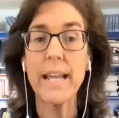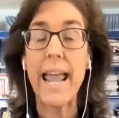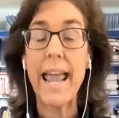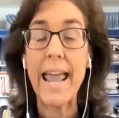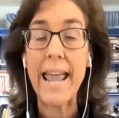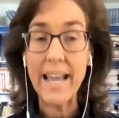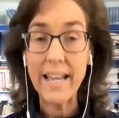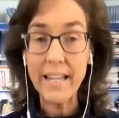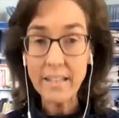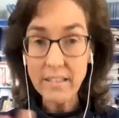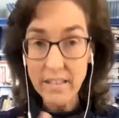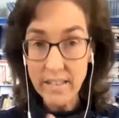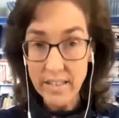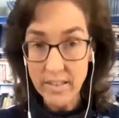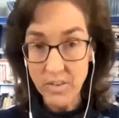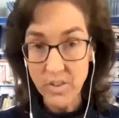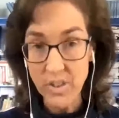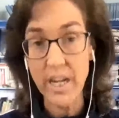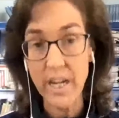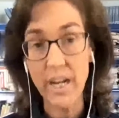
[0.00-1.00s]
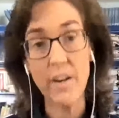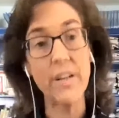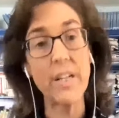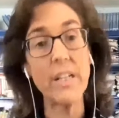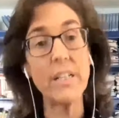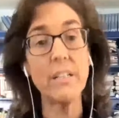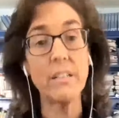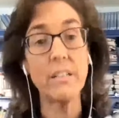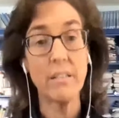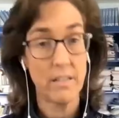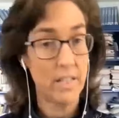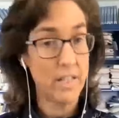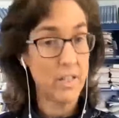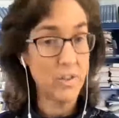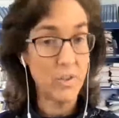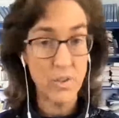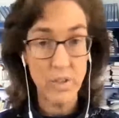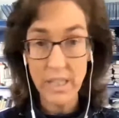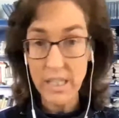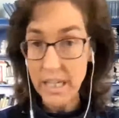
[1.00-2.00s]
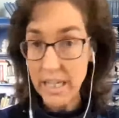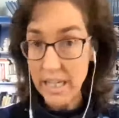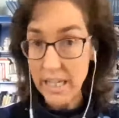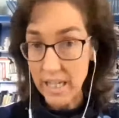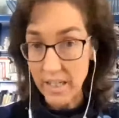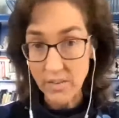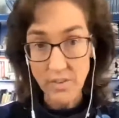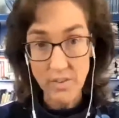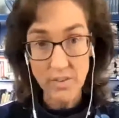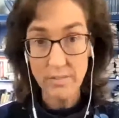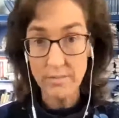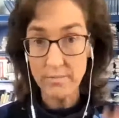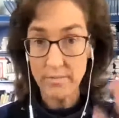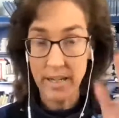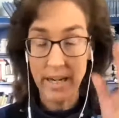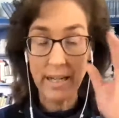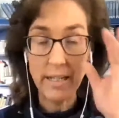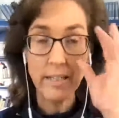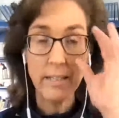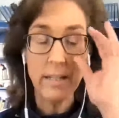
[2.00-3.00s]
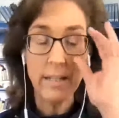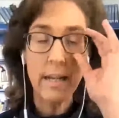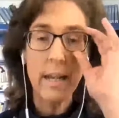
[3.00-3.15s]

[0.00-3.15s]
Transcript: and is carried into the East, right?